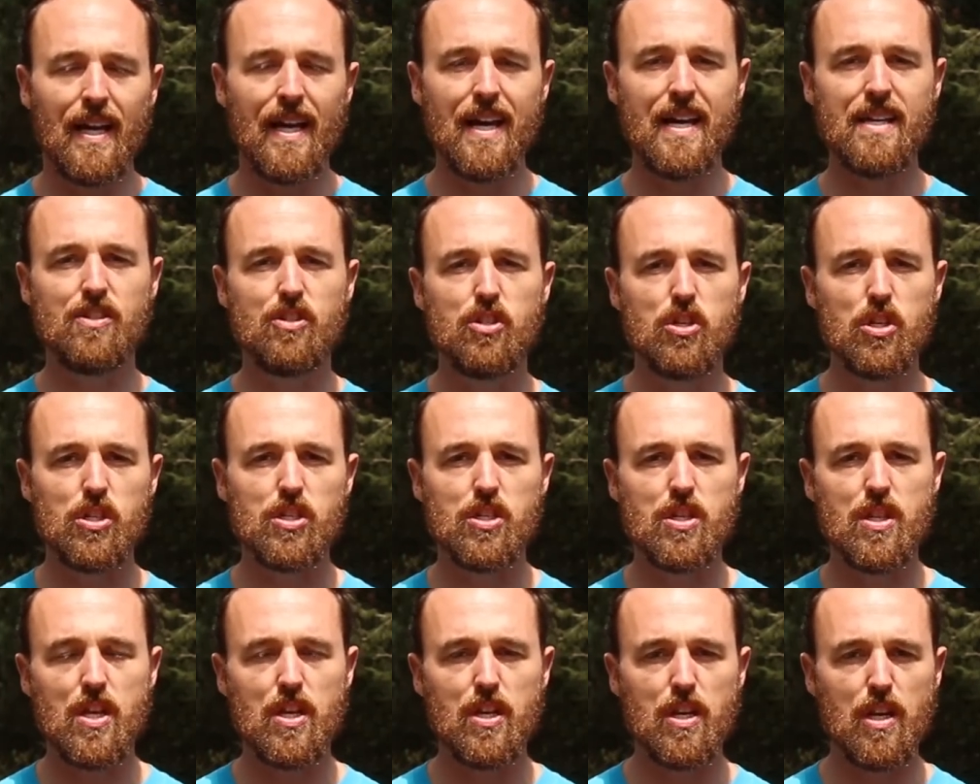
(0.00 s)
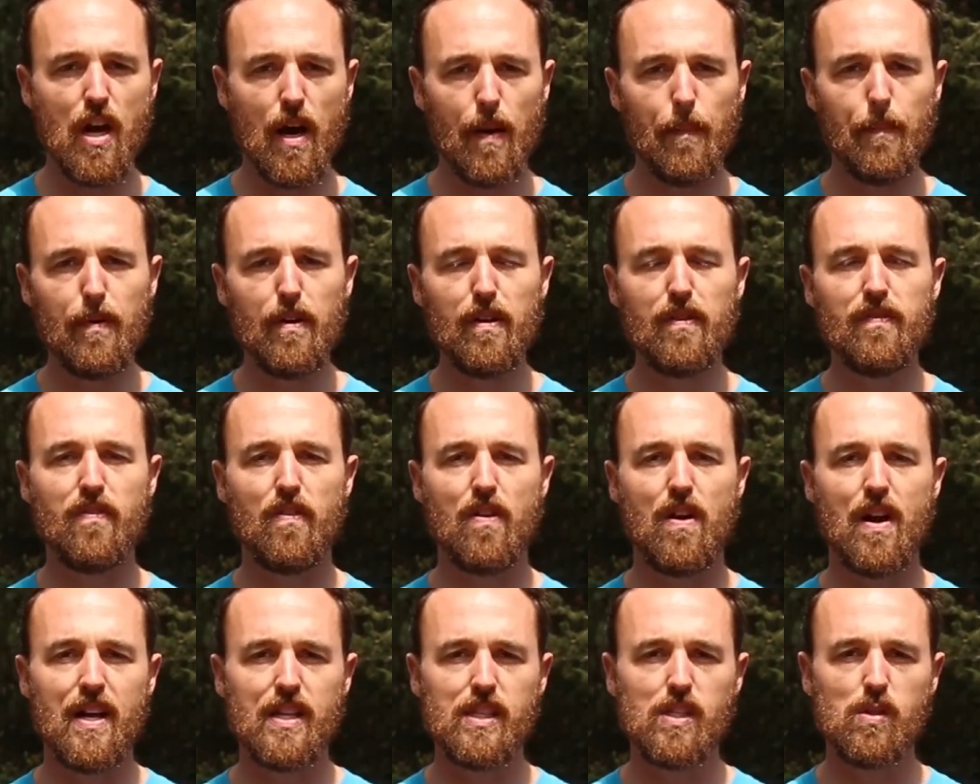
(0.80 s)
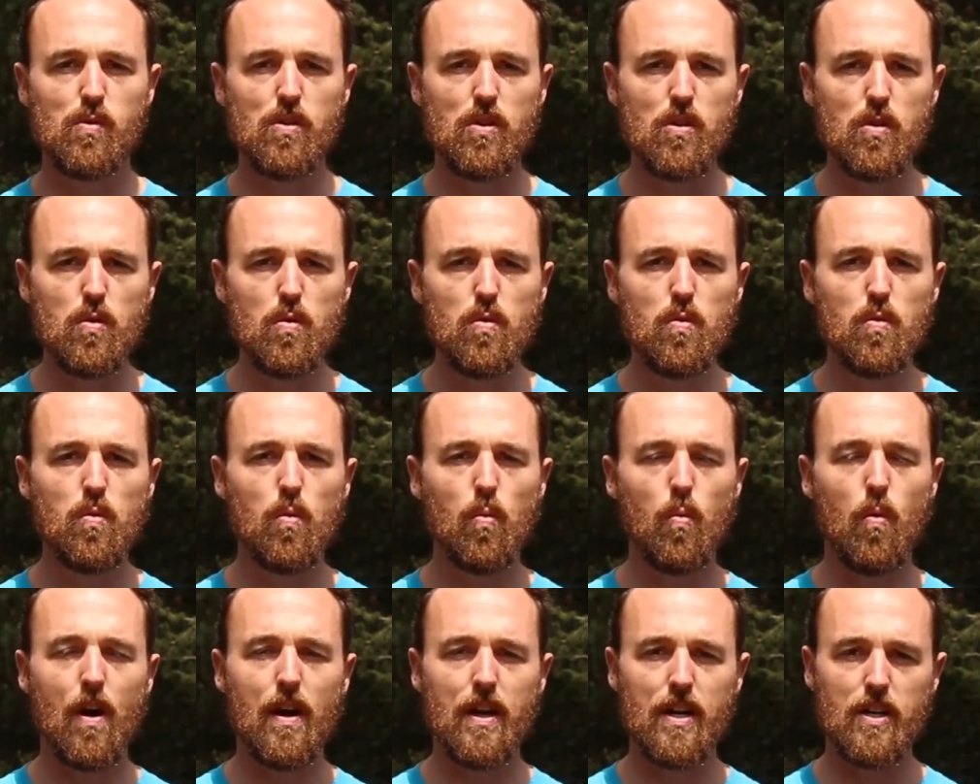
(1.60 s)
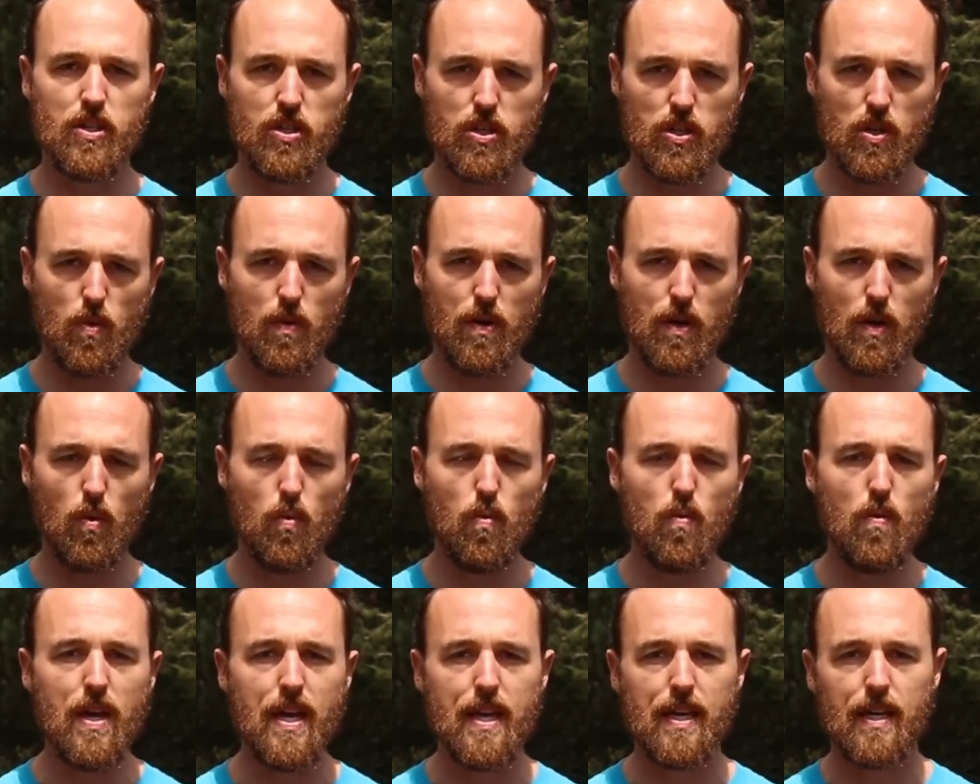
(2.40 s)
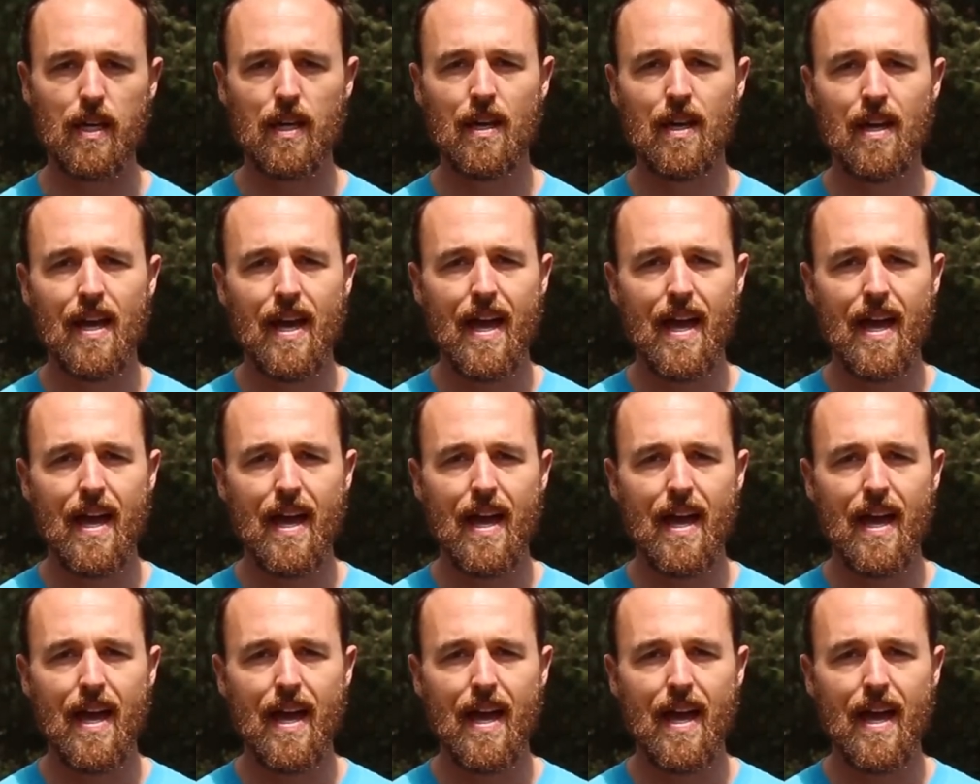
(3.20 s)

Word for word: is just the number of runs you wanna do in a week.